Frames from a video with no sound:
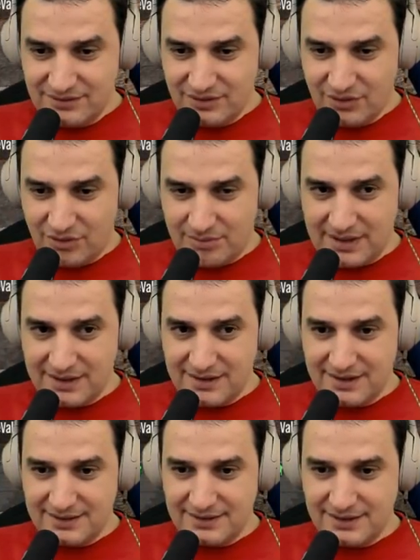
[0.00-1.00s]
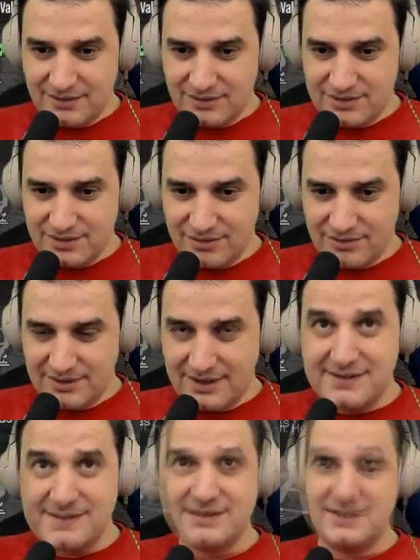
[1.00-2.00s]
Oh my god, it looks so
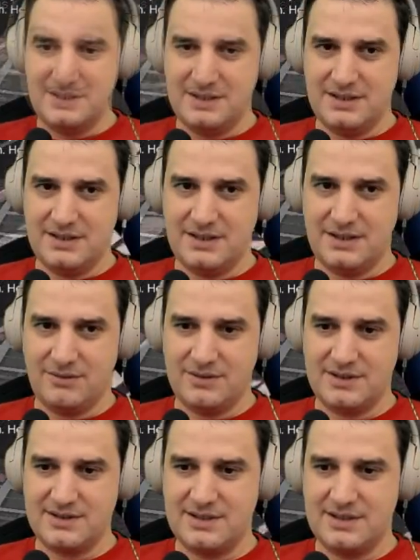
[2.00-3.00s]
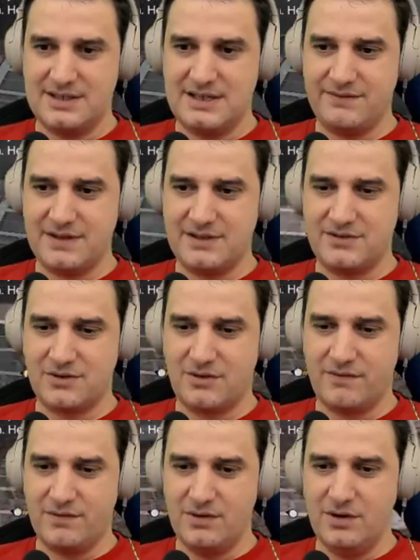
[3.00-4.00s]
nice. I want to see an average of
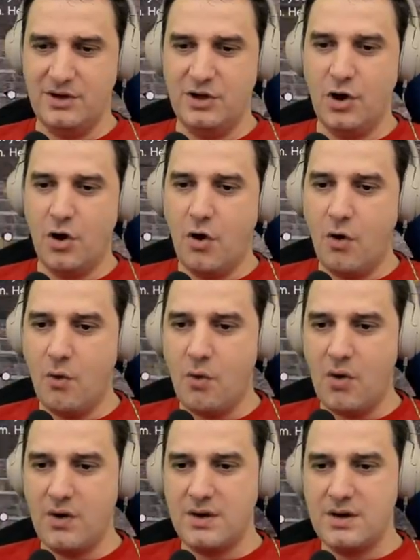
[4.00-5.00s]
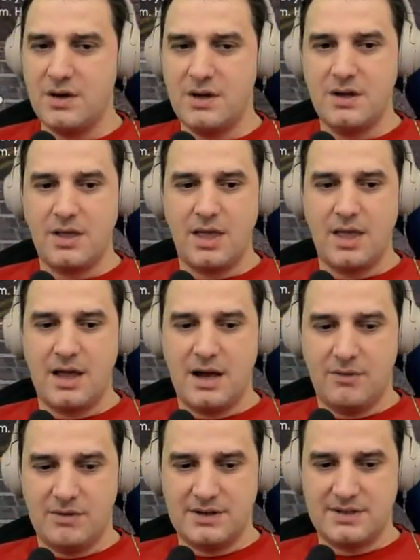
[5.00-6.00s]
low... I
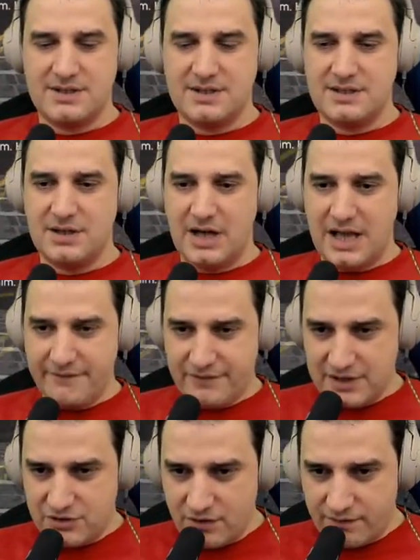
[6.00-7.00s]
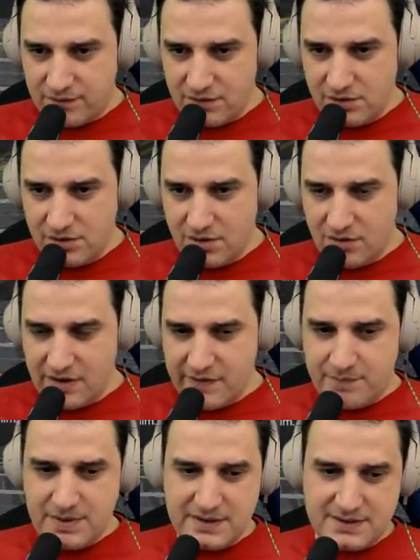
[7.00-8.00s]
want to see an average of low
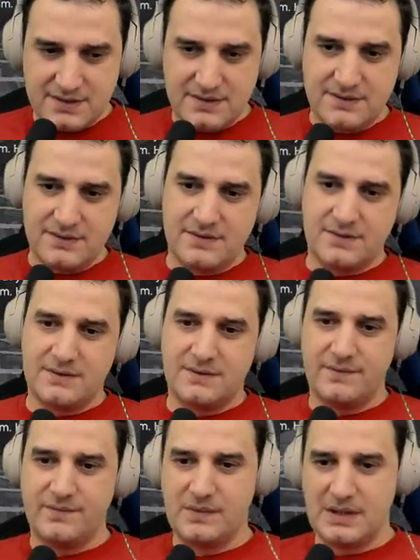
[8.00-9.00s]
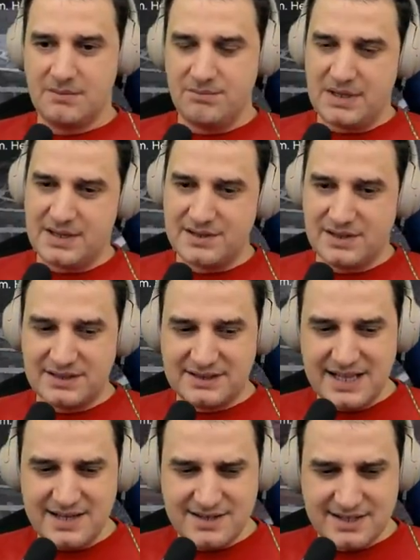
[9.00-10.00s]
FPS. Because the
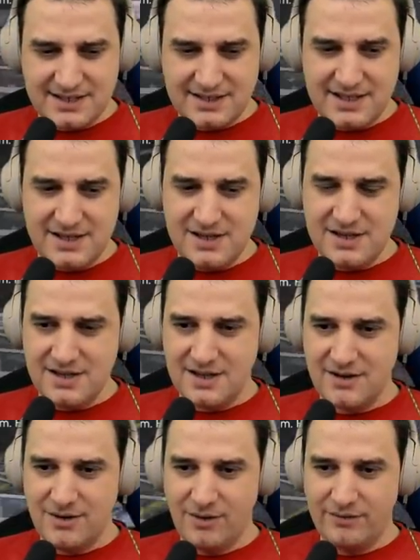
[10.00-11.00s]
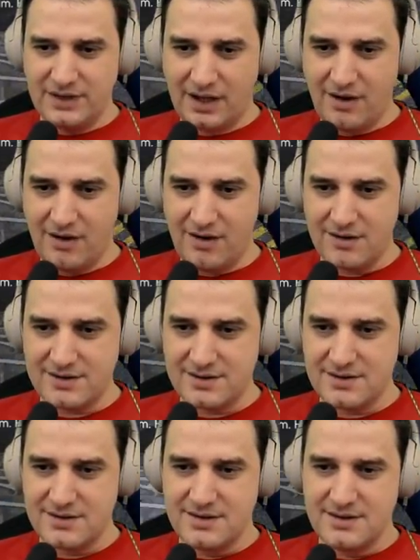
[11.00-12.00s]
density of the cars
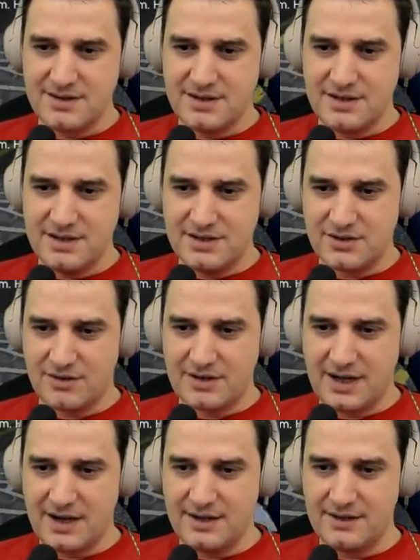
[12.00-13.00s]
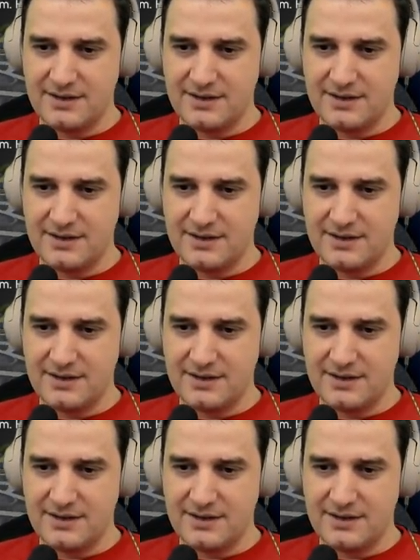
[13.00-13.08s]
is on high.